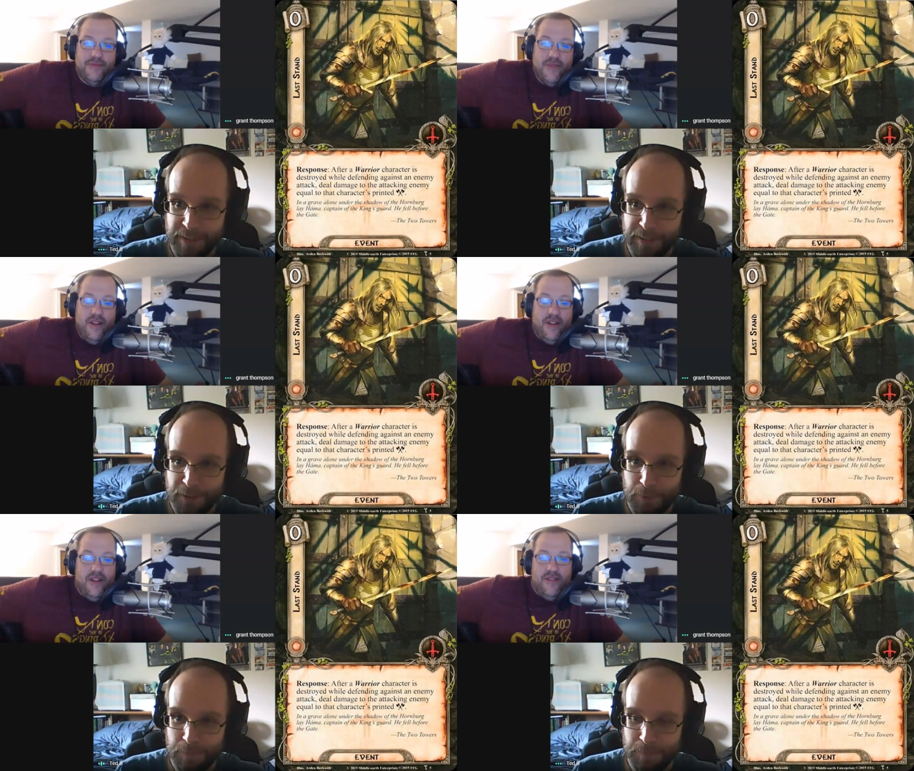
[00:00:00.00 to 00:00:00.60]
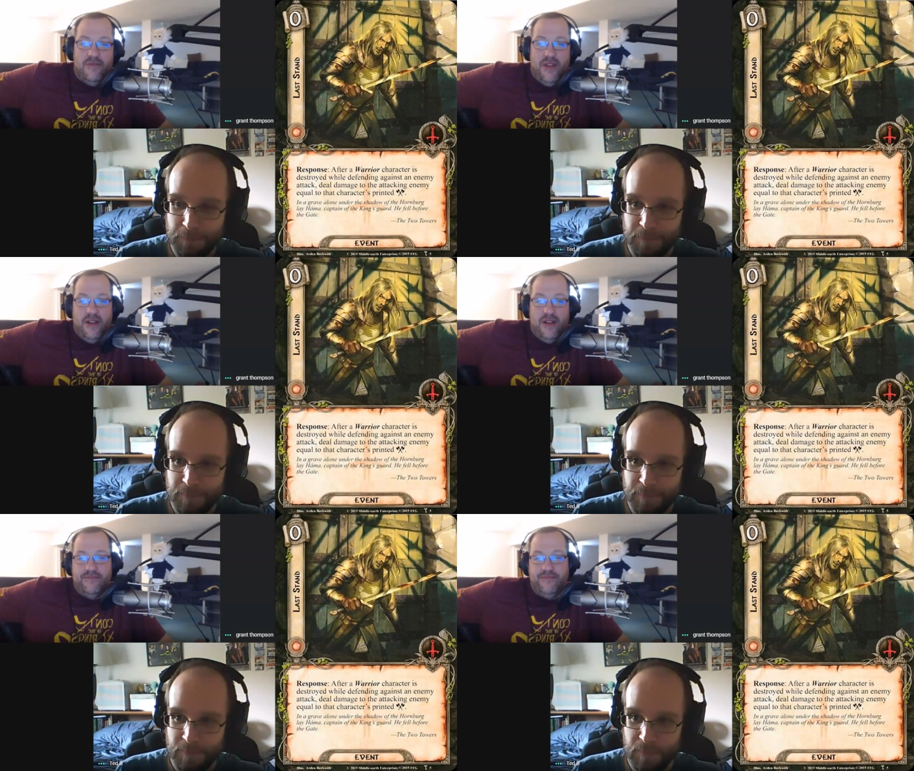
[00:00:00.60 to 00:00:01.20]
Speaker 1: So
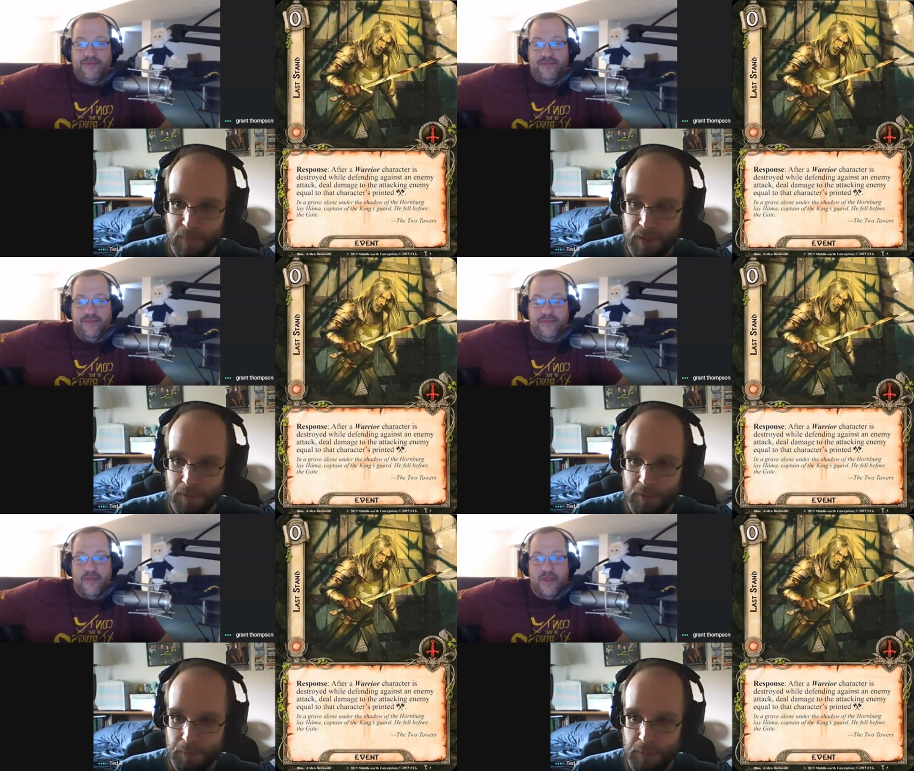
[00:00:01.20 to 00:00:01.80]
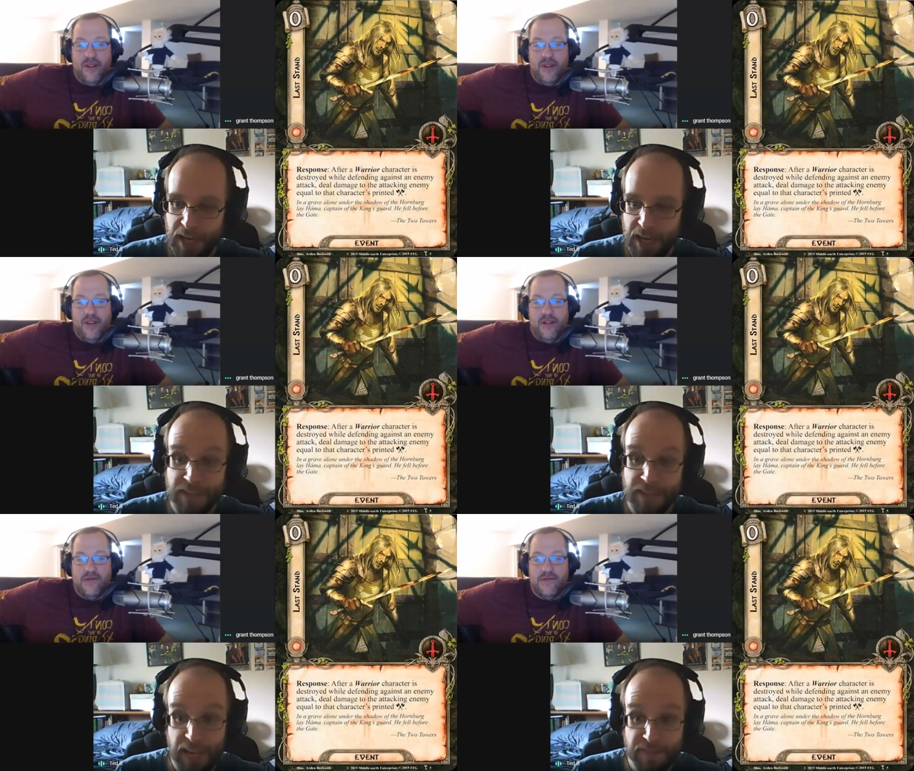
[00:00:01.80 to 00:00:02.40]
Yeah. But
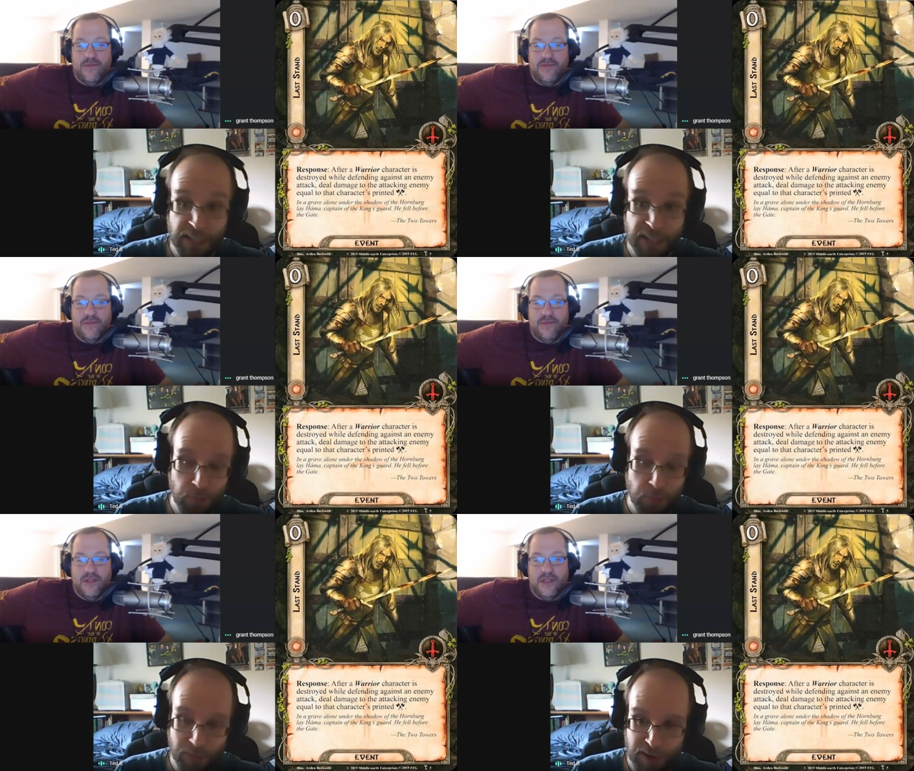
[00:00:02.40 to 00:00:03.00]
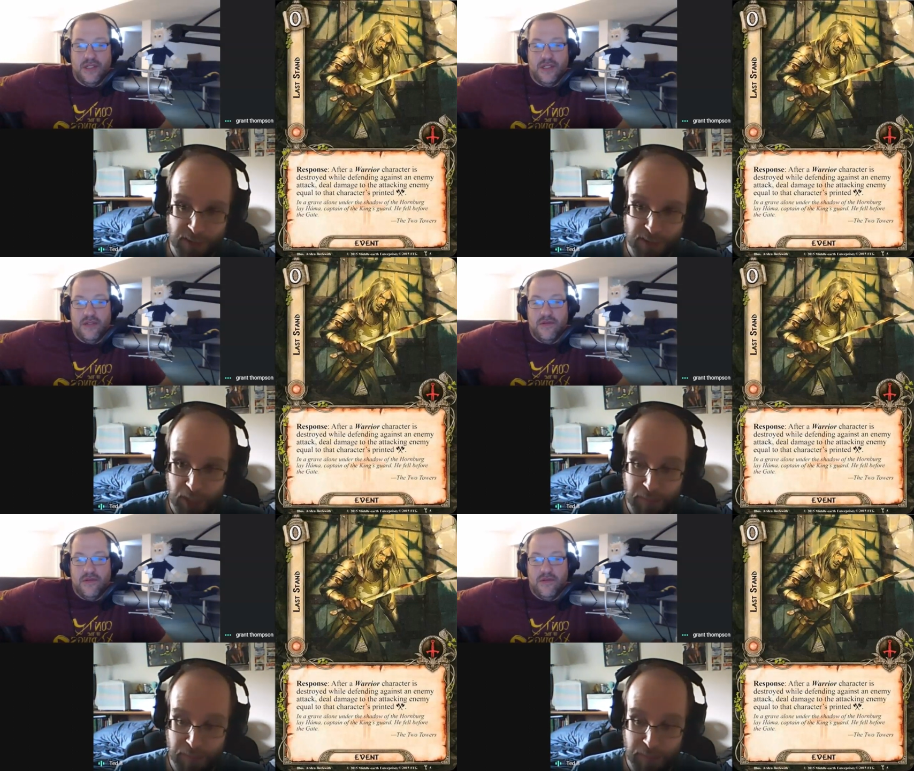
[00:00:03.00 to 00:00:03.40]
I've I've seen other players put.